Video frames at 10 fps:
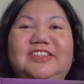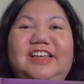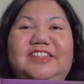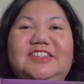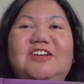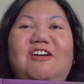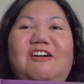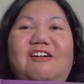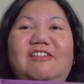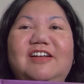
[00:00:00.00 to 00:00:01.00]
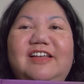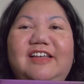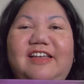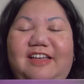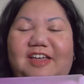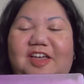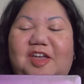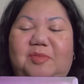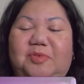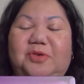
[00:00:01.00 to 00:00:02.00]
It's called
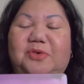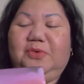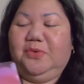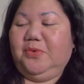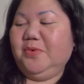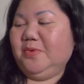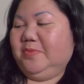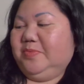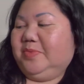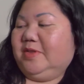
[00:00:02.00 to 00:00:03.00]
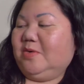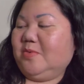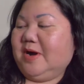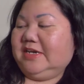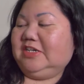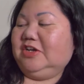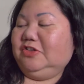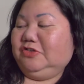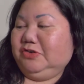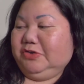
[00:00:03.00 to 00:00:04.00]
If You Want
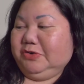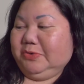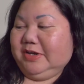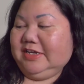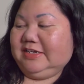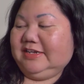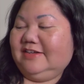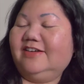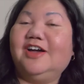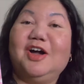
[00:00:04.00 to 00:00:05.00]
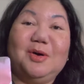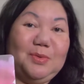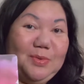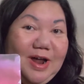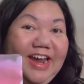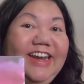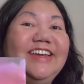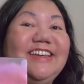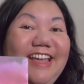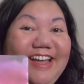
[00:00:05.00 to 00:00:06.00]
to Do It, Write
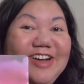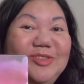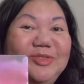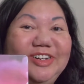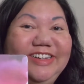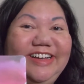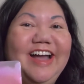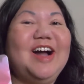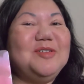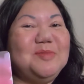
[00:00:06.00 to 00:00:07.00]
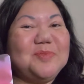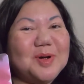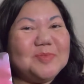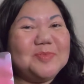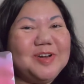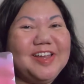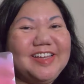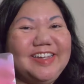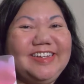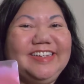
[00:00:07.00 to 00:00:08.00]
It Down. How
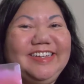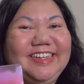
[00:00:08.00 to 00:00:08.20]
appropriate.